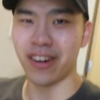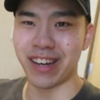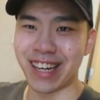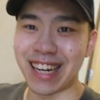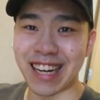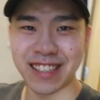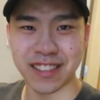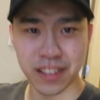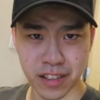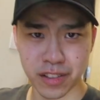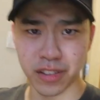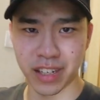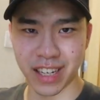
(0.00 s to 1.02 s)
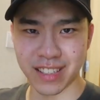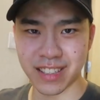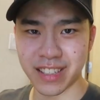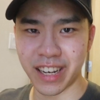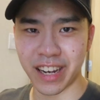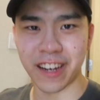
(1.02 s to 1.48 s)
Oh hey guys, today is
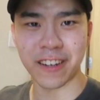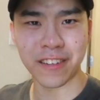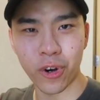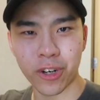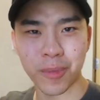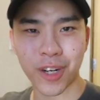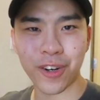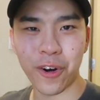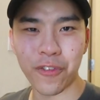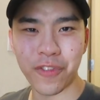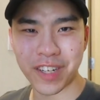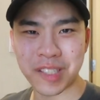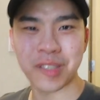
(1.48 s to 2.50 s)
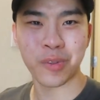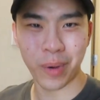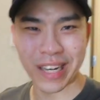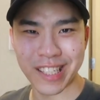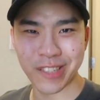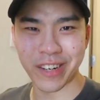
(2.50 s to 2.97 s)
the day. Pokemon Go Fest
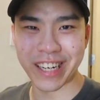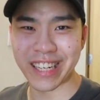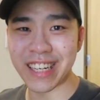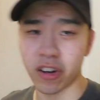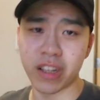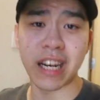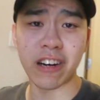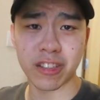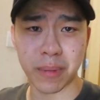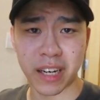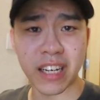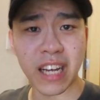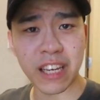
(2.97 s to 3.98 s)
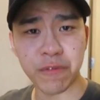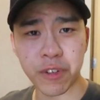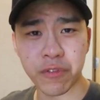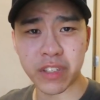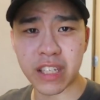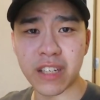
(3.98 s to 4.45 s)
2020. Oh, now it's about
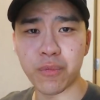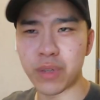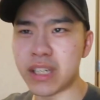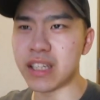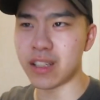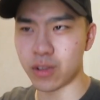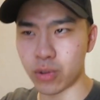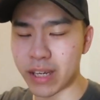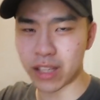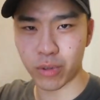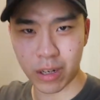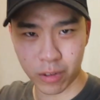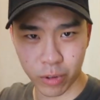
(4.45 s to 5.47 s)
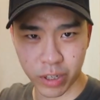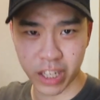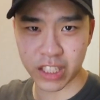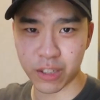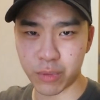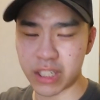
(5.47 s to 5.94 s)
9.15, we need to get to our
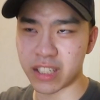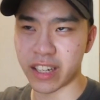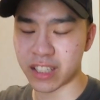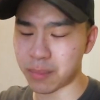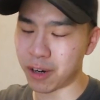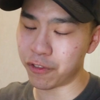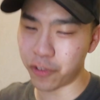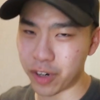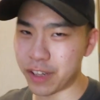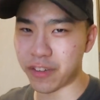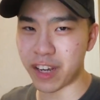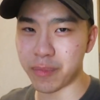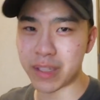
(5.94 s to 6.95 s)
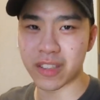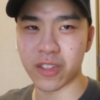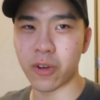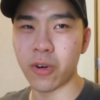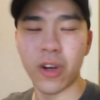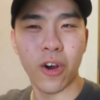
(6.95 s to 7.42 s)
location which takes about 45
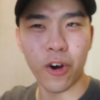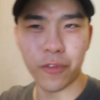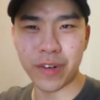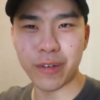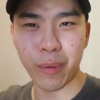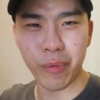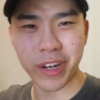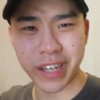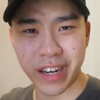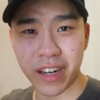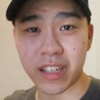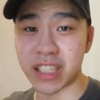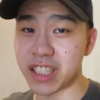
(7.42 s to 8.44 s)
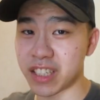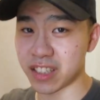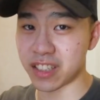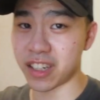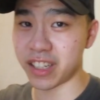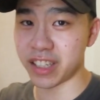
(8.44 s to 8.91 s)
minutes, so hopefully when we are there, it
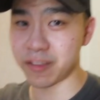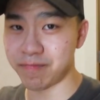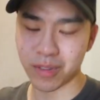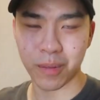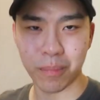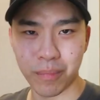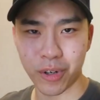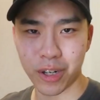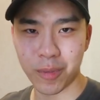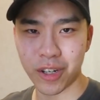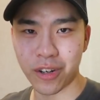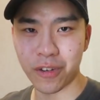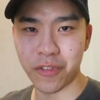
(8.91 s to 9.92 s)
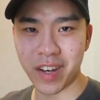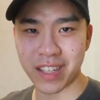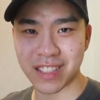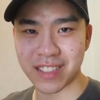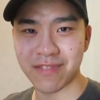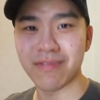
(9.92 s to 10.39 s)
just started Pokemon Go
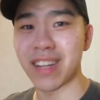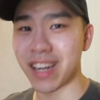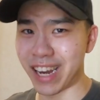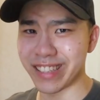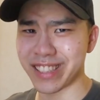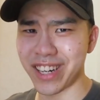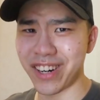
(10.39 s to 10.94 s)
Fest. Let's